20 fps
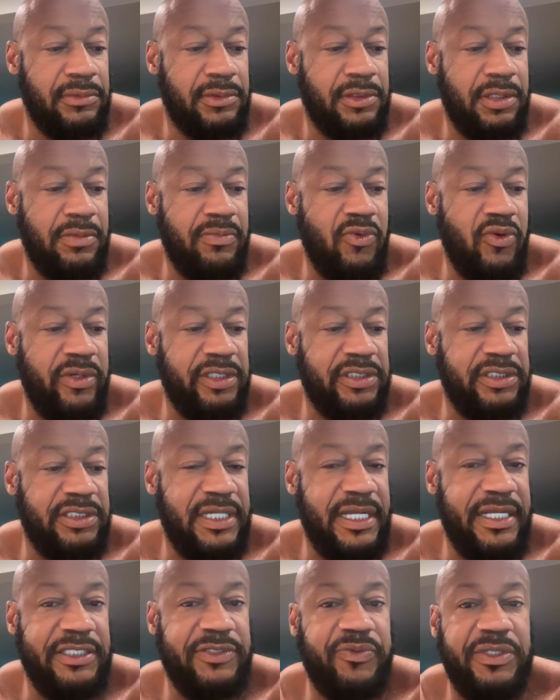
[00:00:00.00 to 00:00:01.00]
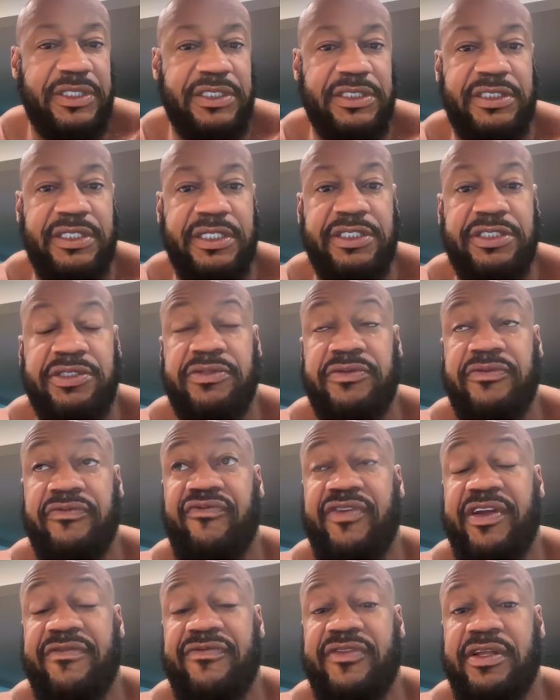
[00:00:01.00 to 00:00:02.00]
Good morning. Today is Wednesday, June
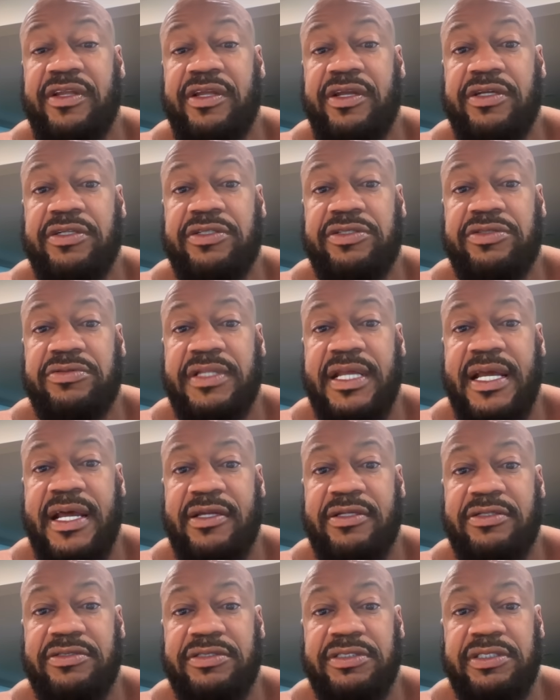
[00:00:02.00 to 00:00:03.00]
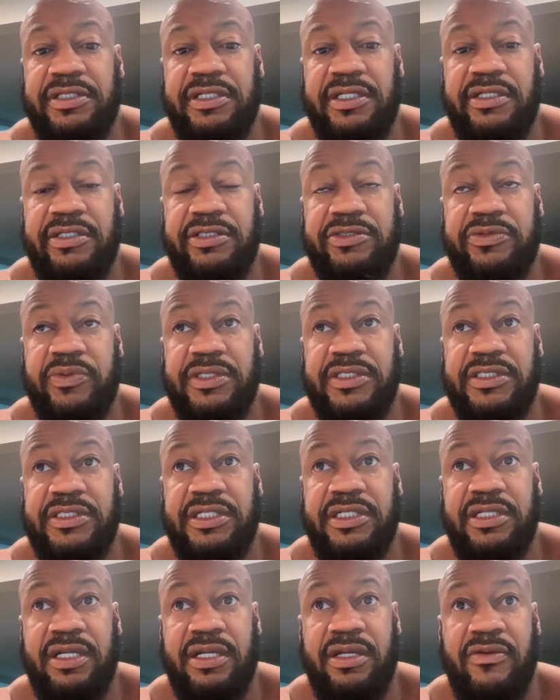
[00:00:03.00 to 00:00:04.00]
5th, the year is
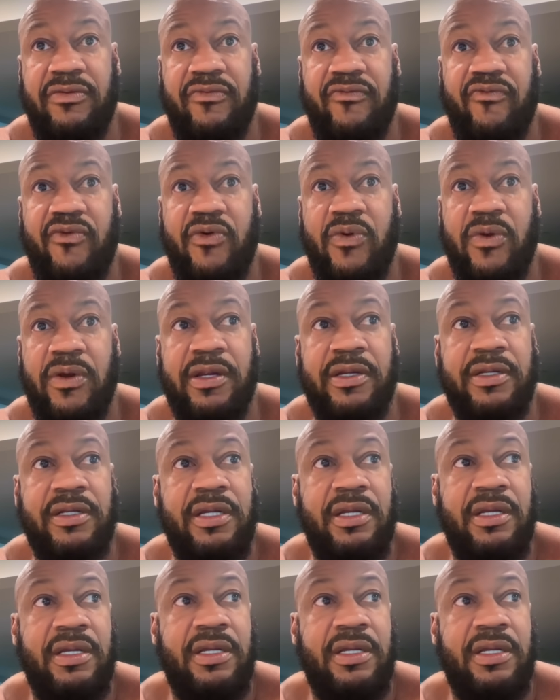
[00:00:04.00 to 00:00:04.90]
2024.